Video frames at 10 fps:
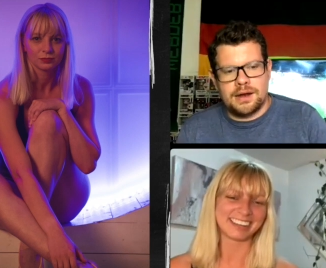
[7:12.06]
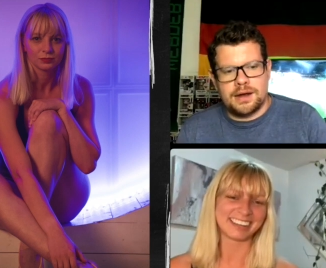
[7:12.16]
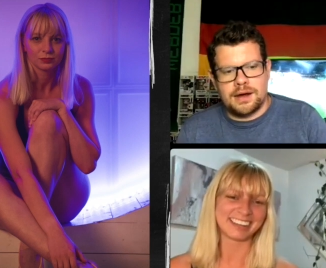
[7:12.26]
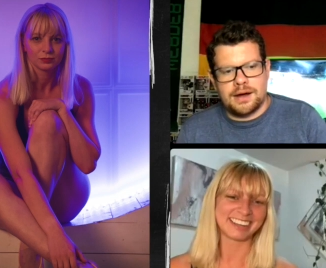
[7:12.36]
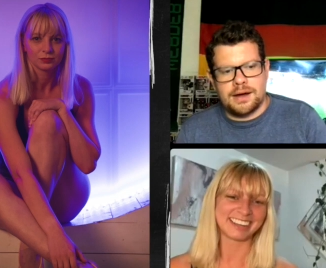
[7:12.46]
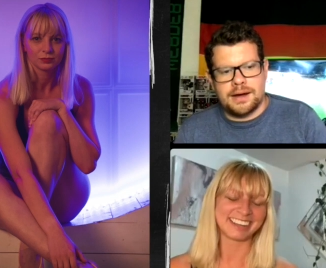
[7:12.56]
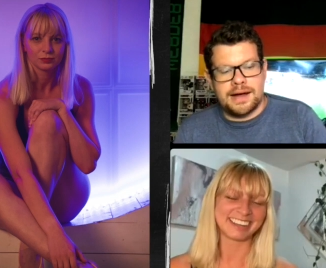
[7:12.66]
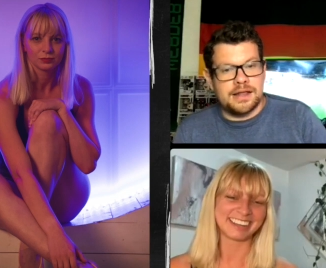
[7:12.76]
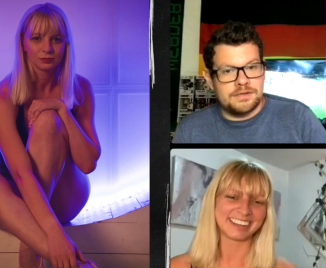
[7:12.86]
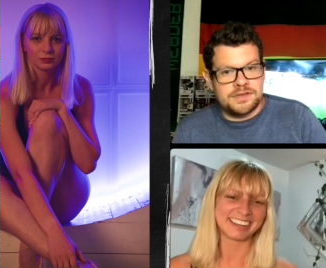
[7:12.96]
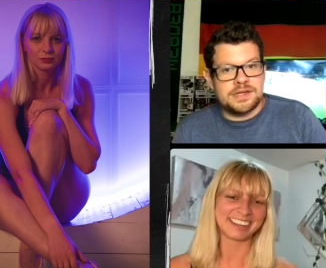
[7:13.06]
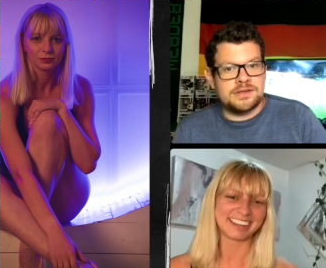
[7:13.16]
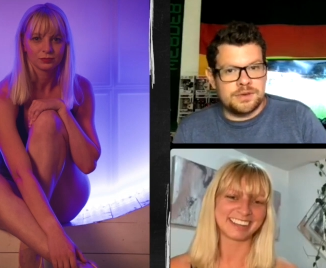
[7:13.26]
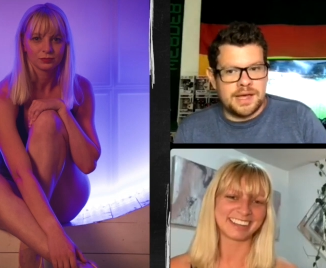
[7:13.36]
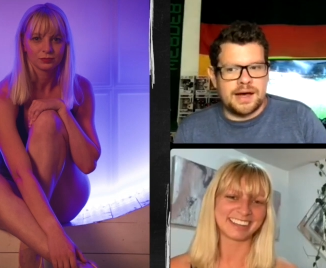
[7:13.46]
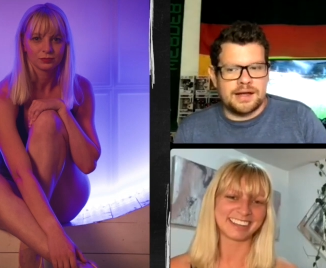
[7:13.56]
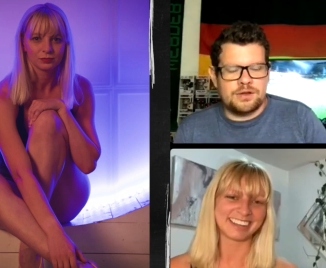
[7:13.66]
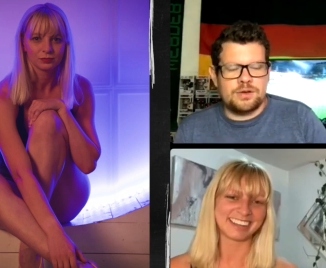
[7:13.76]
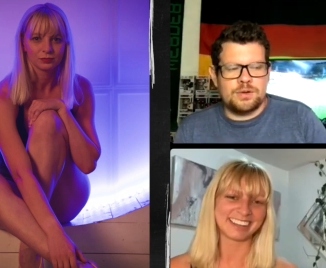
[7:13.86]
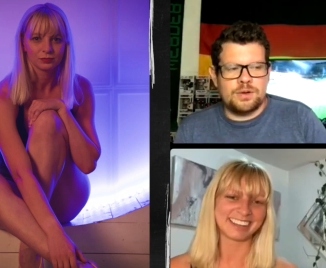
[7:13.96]
Speaker 1: and I loved it. So
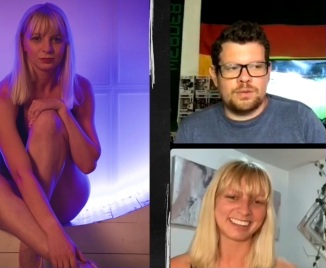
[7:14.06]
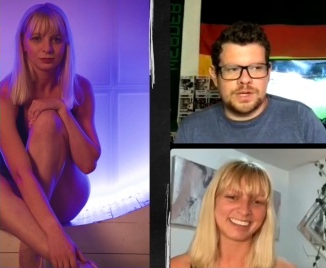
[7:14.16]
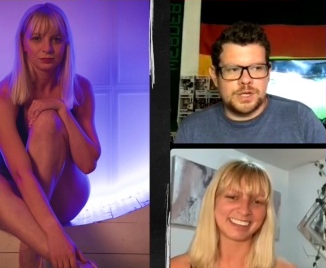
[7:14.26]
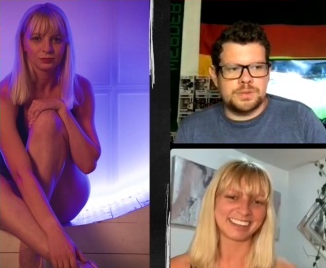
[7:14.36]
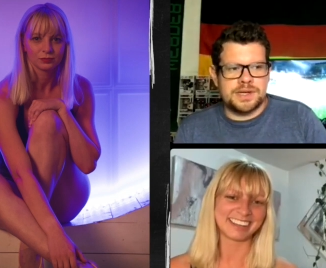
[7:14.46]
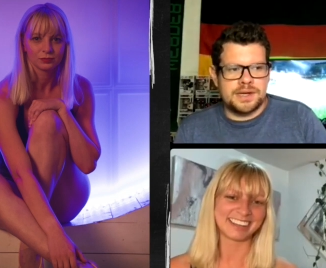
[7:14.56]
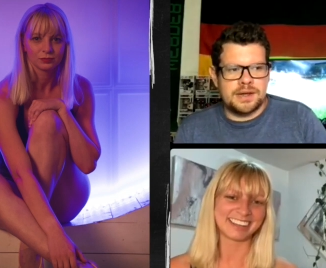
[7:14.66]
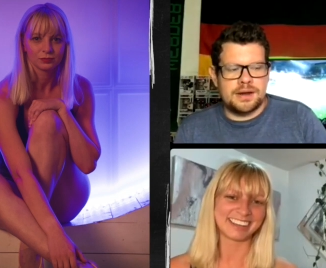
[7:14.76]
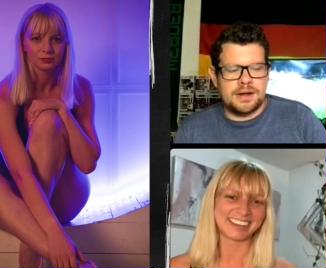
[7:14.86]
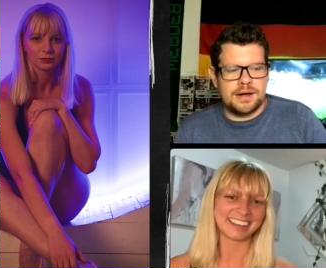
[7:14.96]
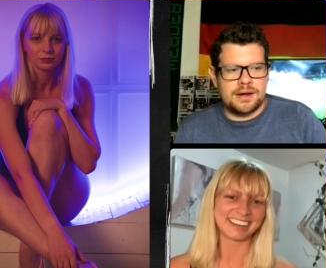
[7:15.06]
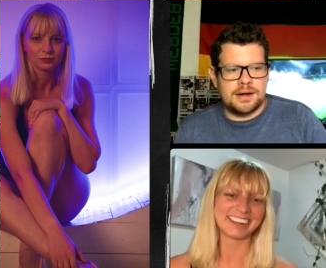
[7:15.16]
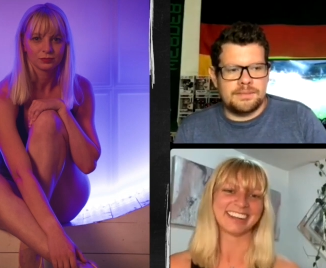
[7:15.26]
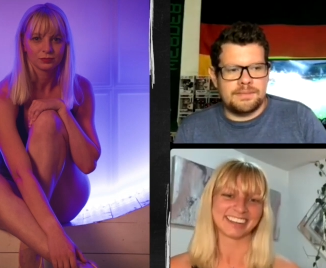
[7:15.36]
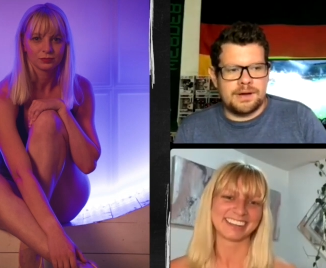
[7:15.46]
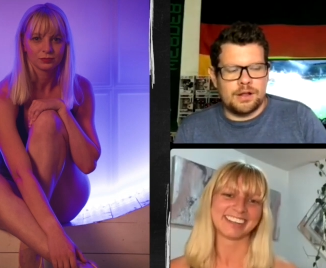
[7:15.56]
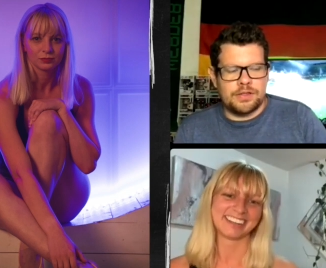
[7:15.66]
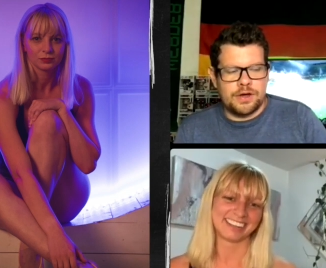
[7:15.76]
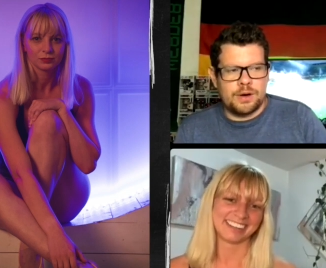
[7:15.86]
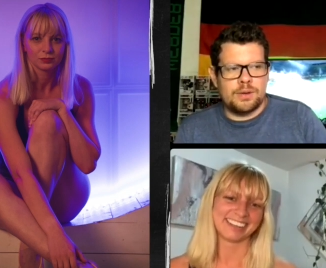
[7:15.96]
yeah, I do know what you mean. And
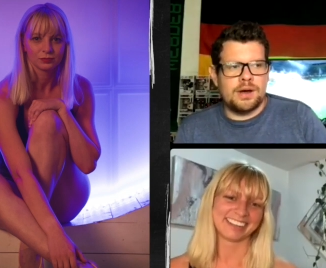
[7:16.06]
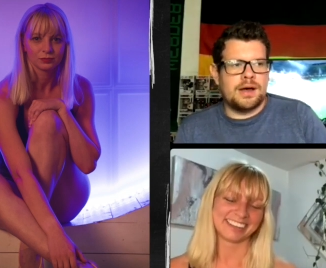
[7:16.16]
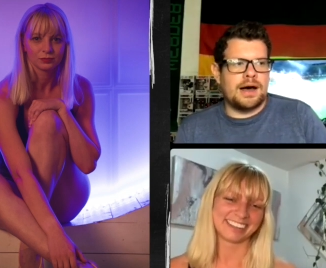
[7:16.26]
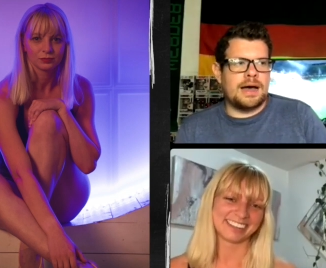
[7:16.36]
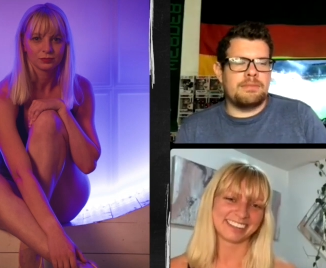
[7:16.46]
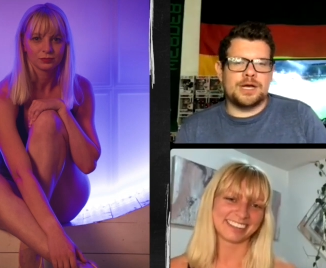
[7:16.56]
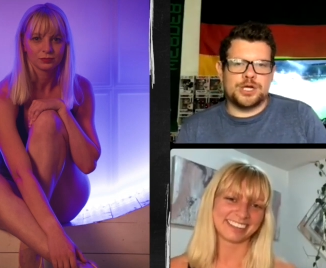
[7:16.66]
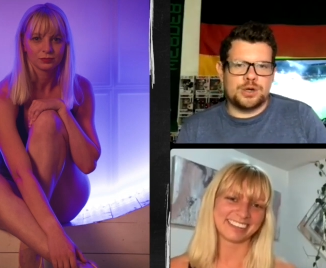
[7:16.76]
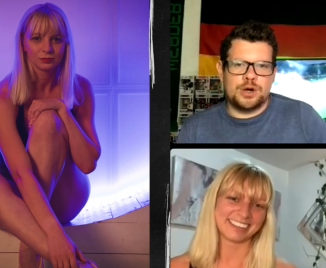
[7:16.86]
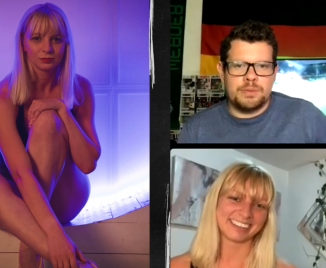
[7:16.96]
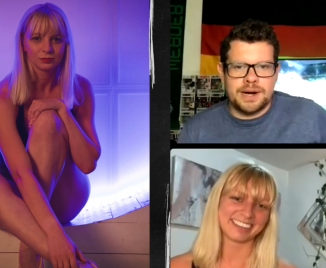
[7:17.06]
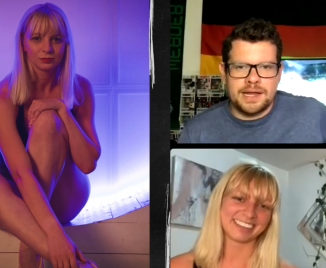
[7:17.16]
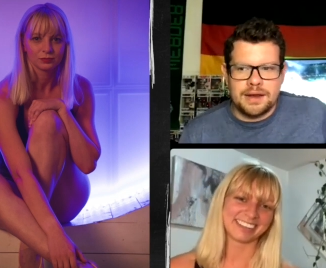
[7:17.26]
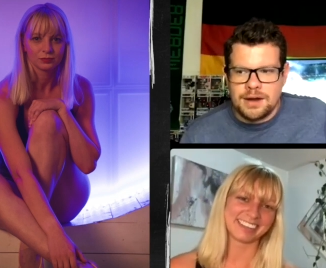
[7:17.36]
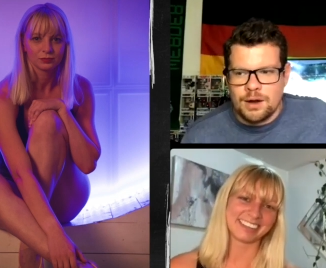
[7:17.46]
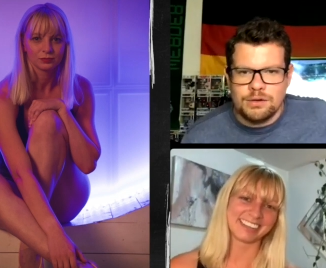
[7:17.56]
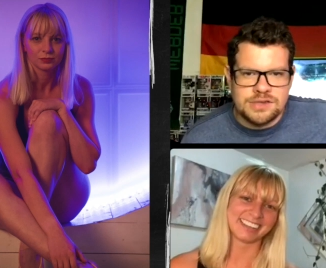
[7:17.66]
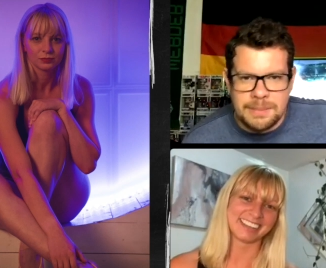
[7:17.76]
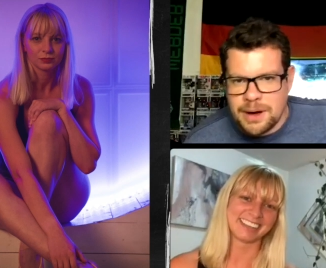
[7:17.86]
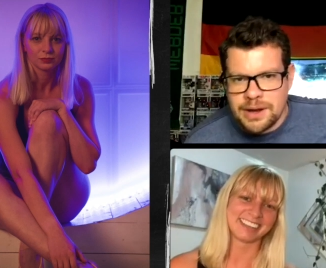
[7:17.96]
although I make sure
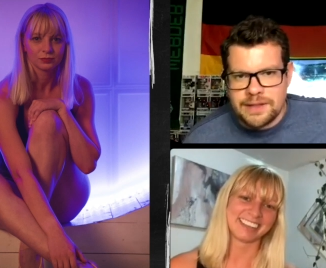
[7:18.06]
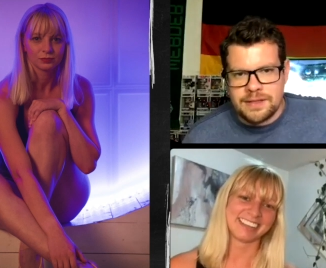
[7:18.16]
nobody knows